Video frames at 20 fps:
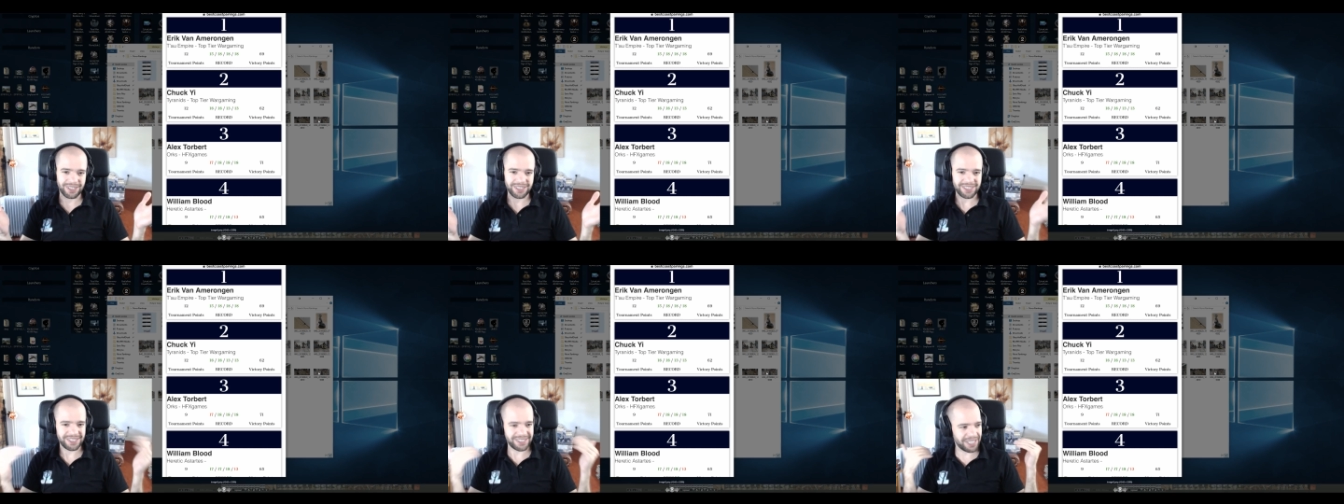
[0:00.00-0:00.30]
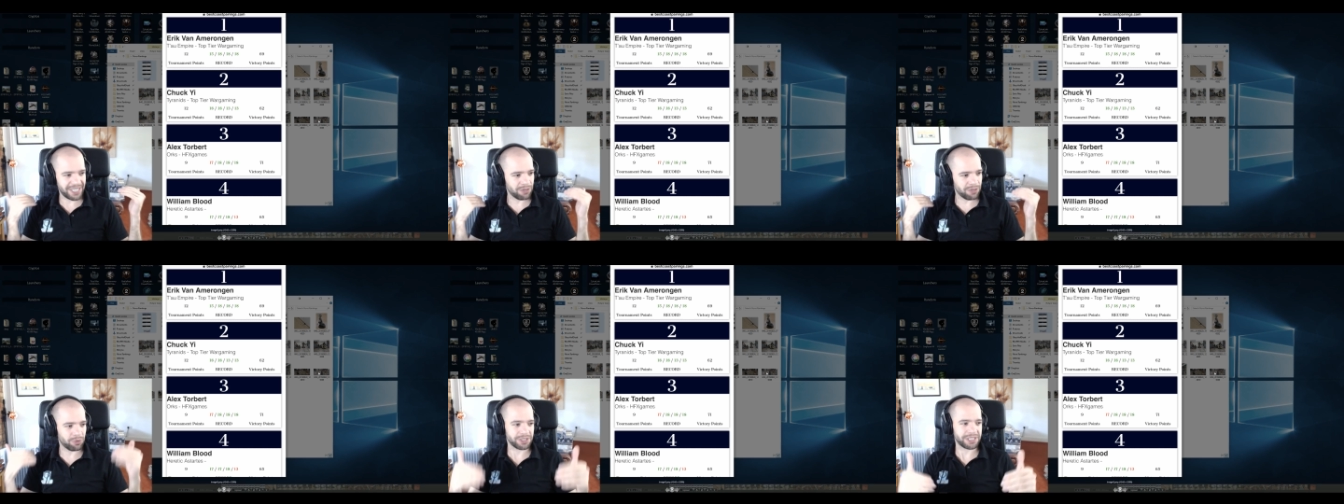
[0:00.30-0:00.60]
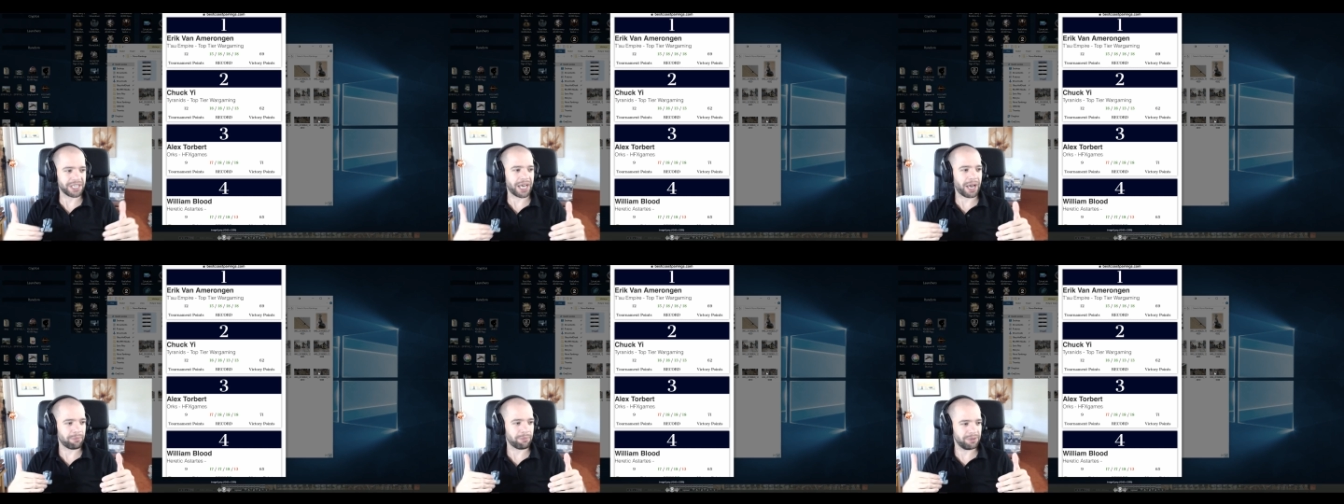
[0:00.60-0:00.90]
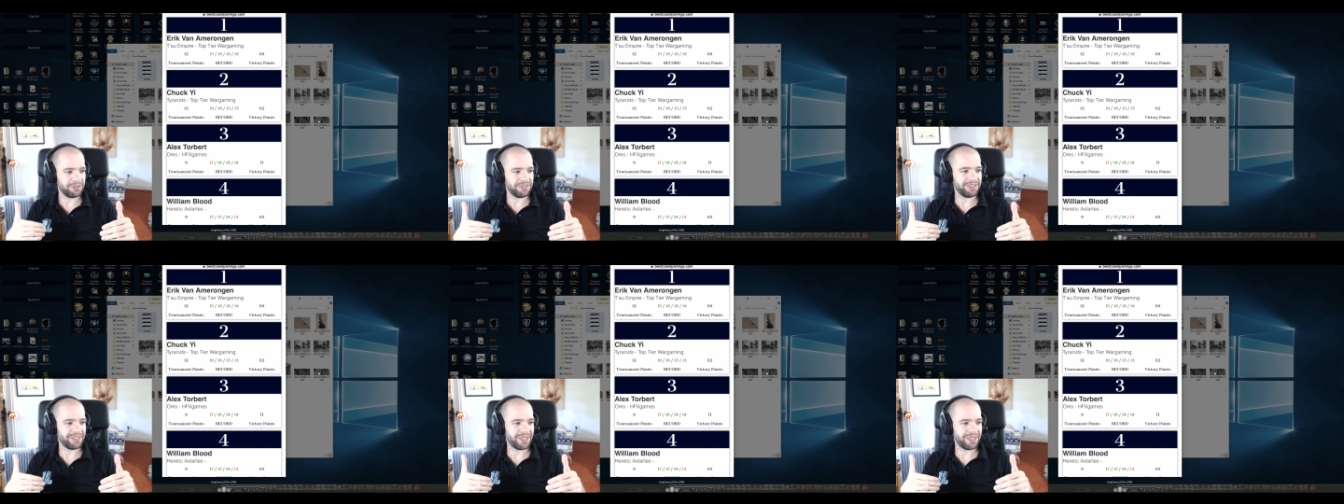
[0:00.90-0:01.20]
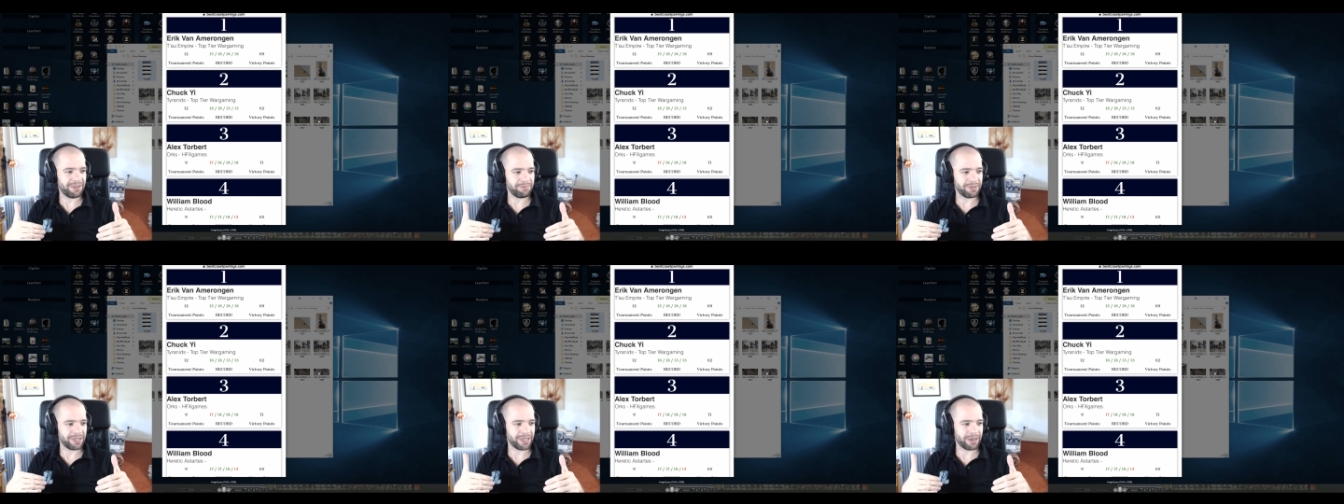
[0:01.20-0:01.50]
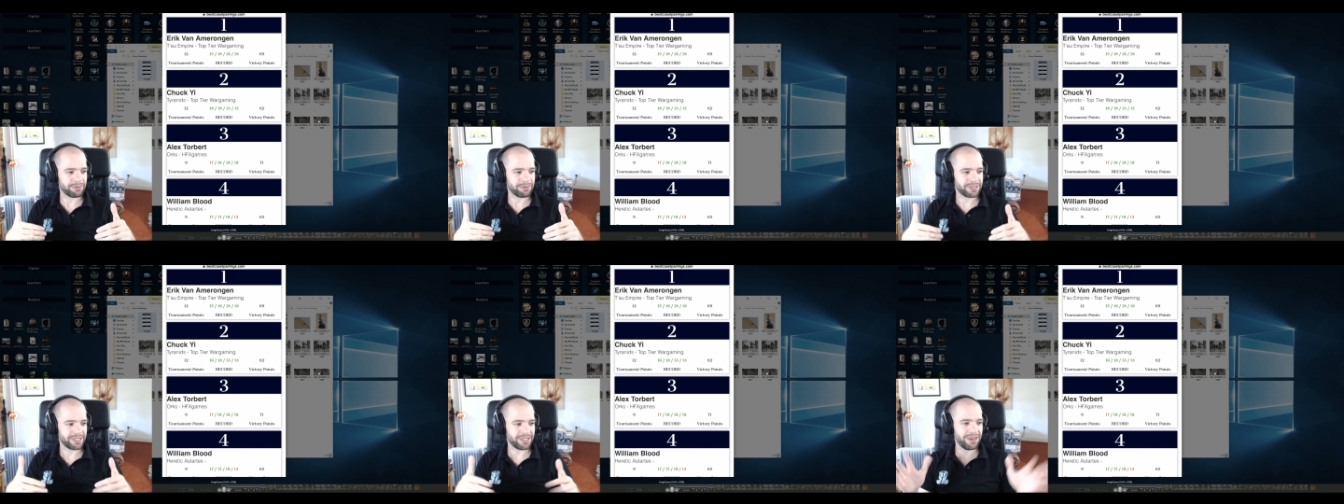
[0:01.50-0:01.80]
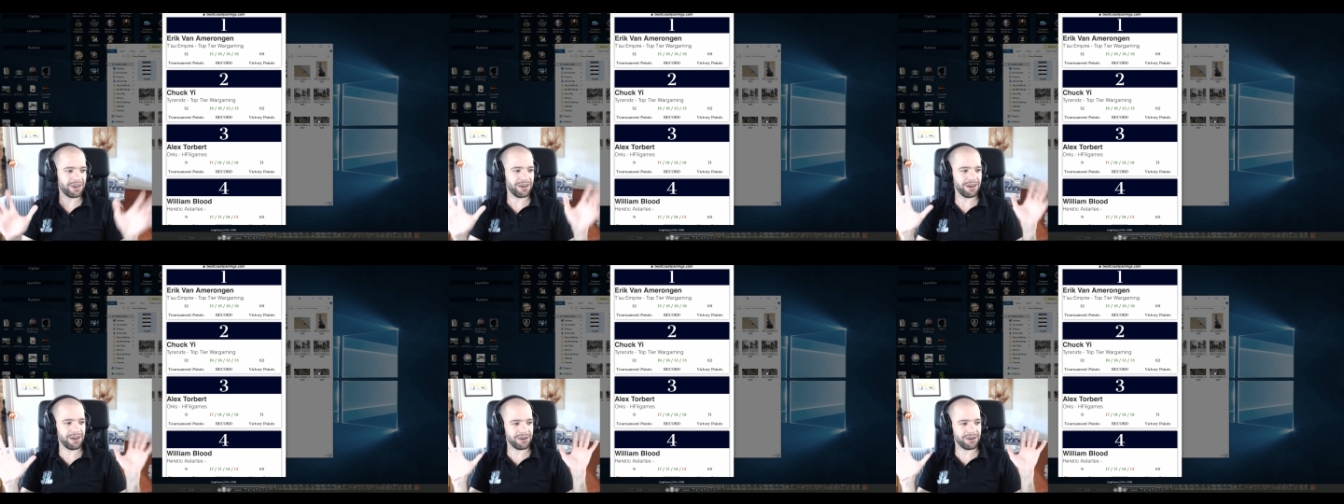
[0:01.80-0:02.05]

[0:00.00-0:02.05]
seeing what's happened, and being able to say,